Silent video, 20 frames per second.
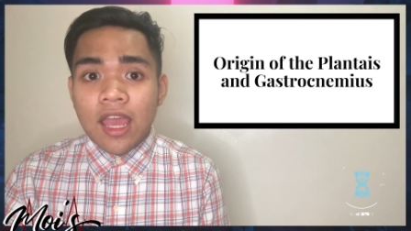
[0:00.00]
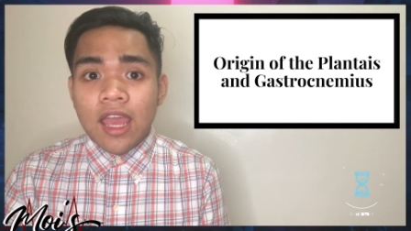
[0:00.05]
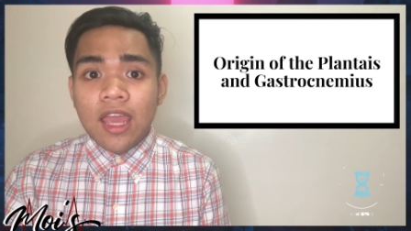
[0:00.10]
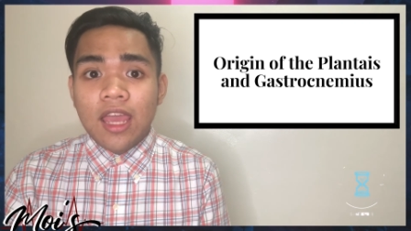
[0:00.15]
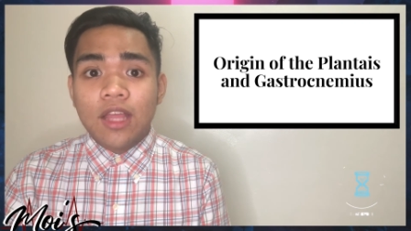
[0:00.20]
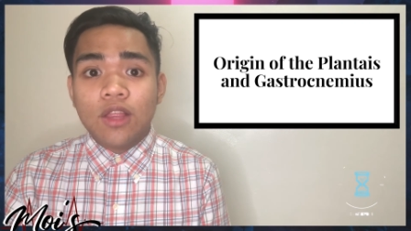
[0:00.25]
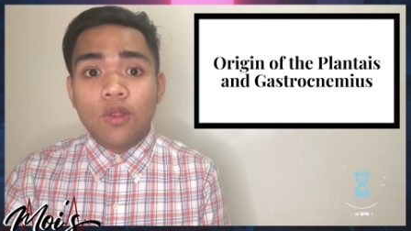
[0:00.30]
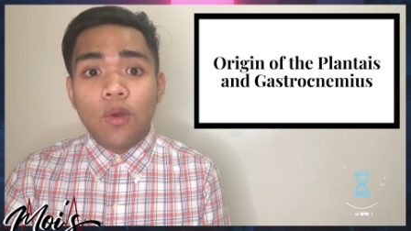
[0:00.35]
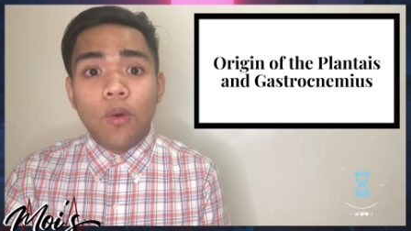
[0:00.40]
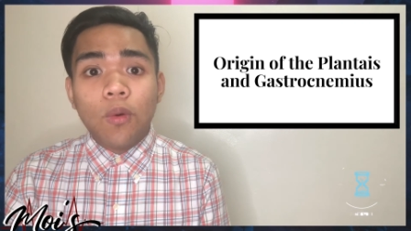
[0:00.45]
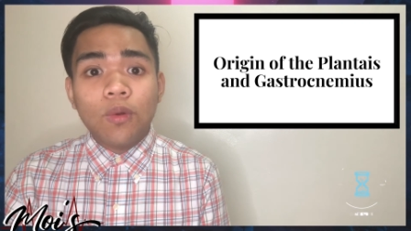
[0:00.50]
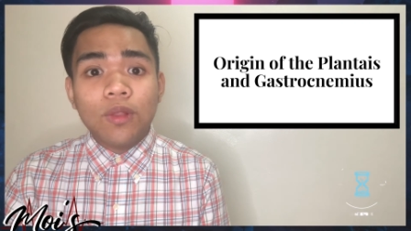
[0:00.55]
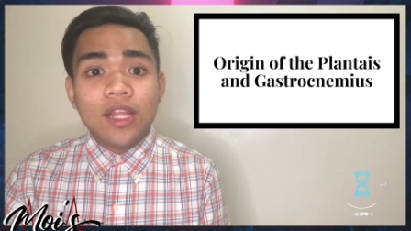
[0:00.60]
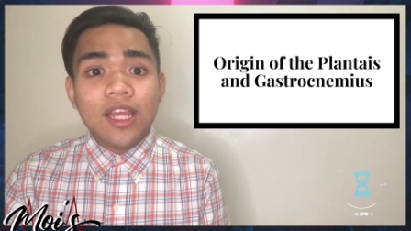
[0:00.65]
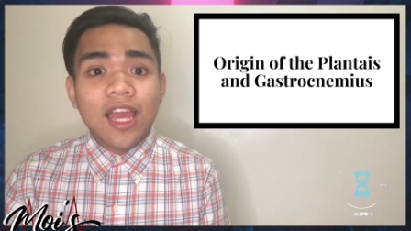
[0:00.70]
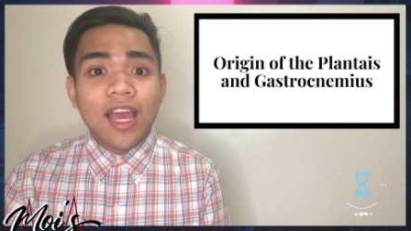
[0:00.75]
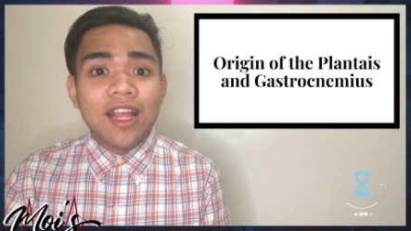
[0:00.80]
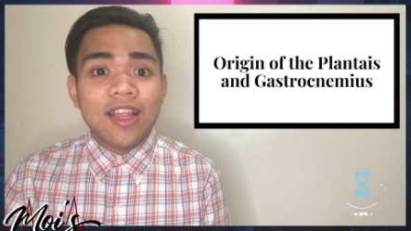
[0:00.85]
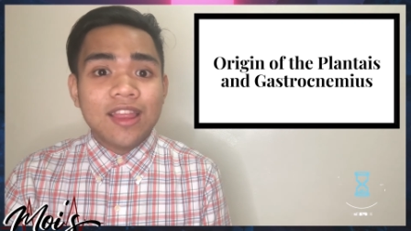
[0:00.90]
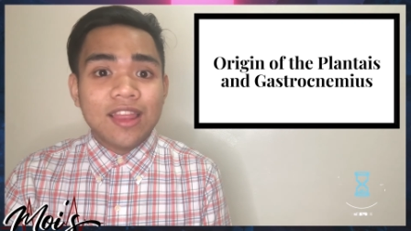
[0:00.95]
it only
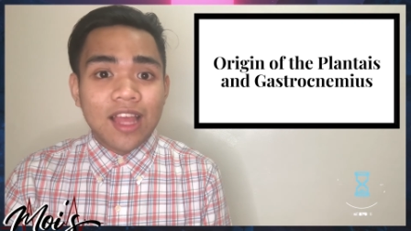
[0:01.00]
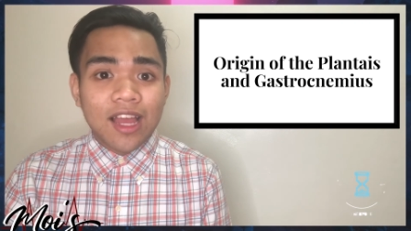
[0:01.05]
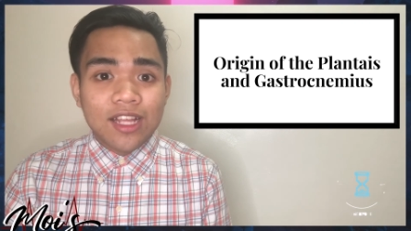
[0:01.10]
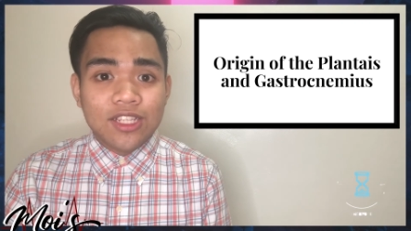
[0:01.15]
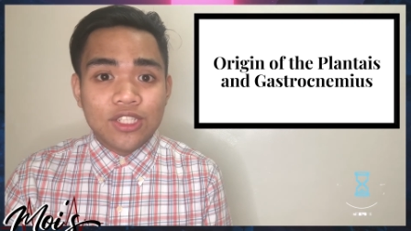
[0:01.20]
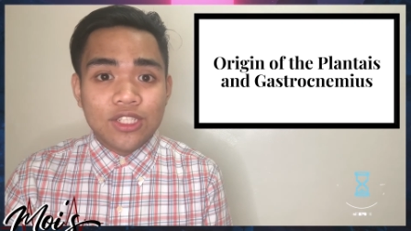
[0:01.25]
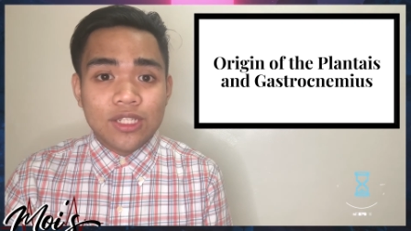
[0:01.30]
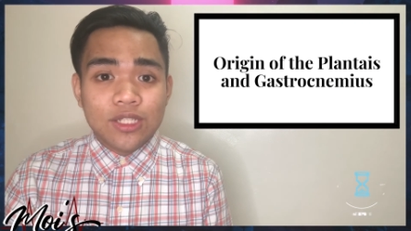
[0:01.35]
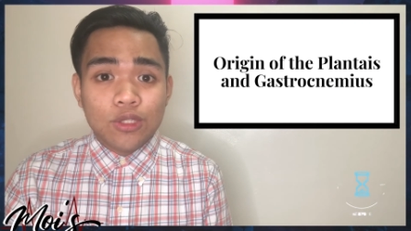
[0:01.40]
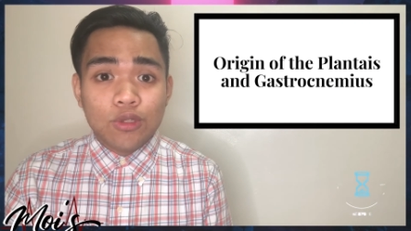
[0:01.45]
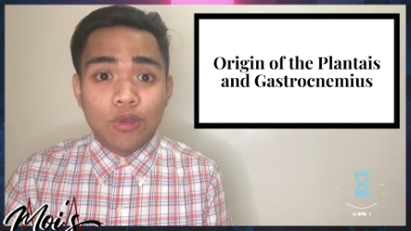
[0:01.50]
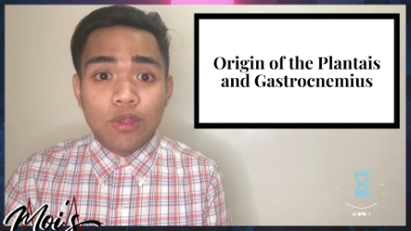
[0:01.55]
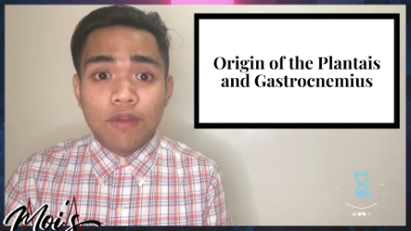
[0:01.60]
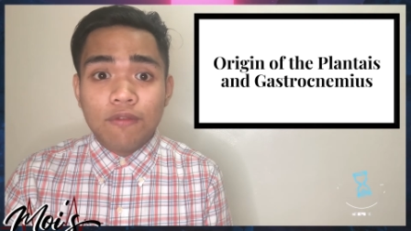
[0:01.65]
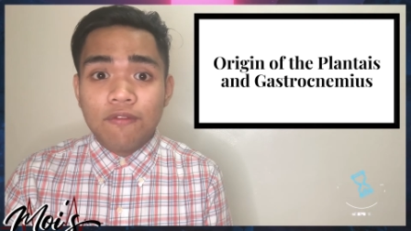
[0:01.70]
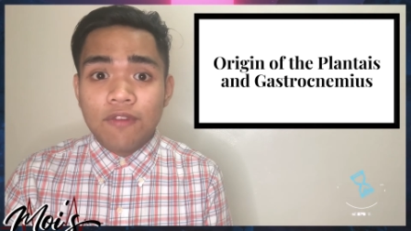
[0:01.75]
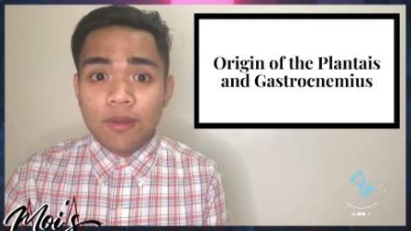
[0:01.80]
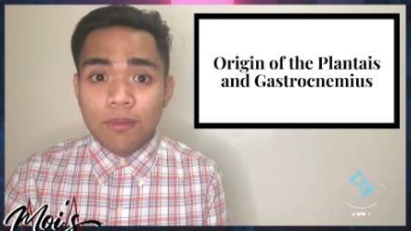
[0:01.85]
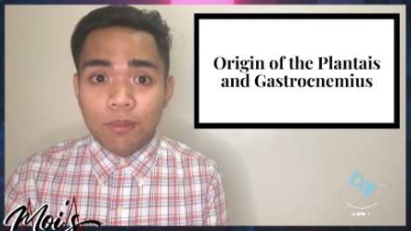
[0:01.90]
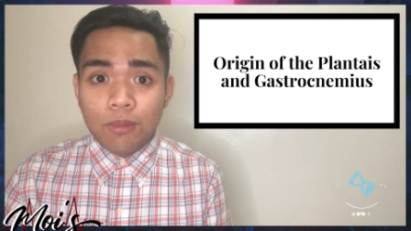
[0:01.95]
attaches to the
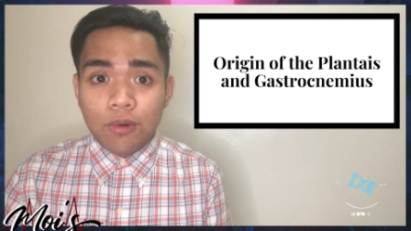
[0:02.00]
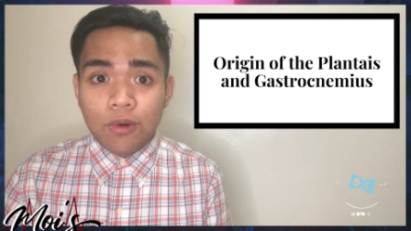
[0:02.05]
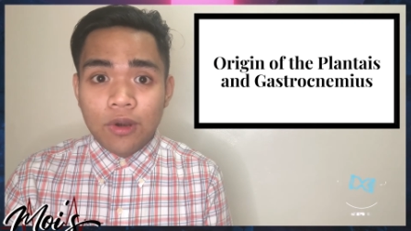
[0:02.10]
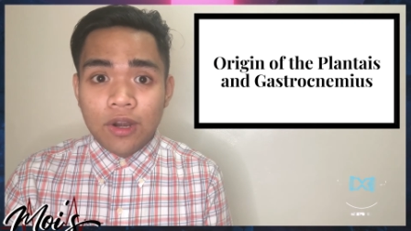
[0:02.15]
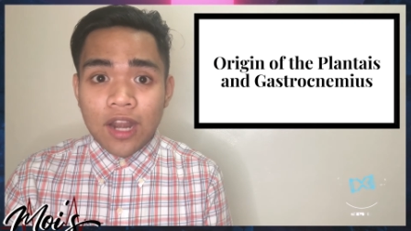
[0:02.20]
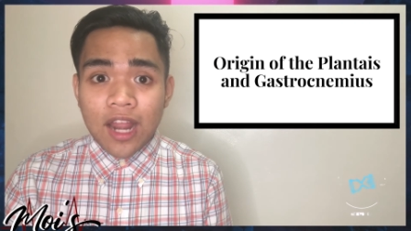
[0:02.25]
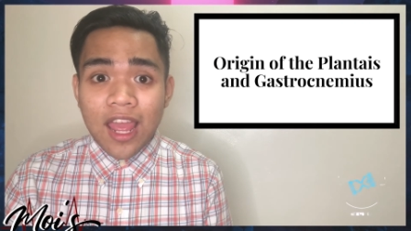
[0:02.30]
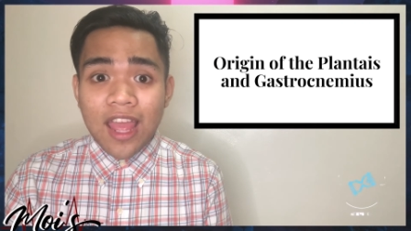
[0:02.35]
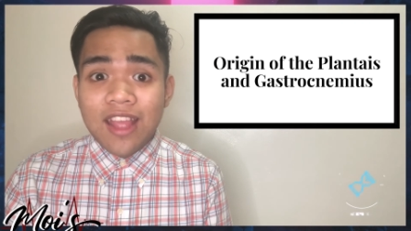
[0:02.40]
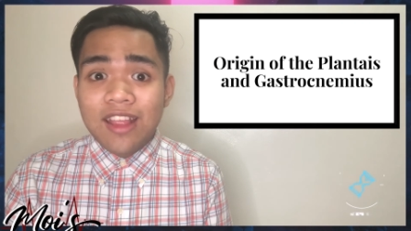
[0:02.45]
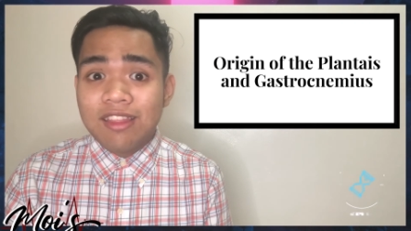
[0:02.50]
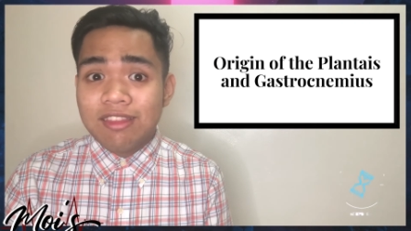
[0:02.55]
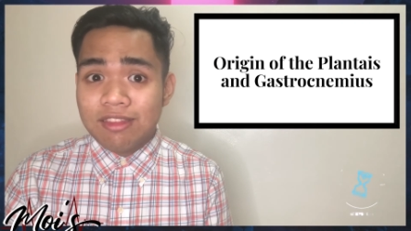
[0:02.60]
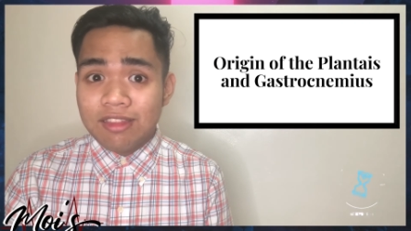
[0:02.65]
femur and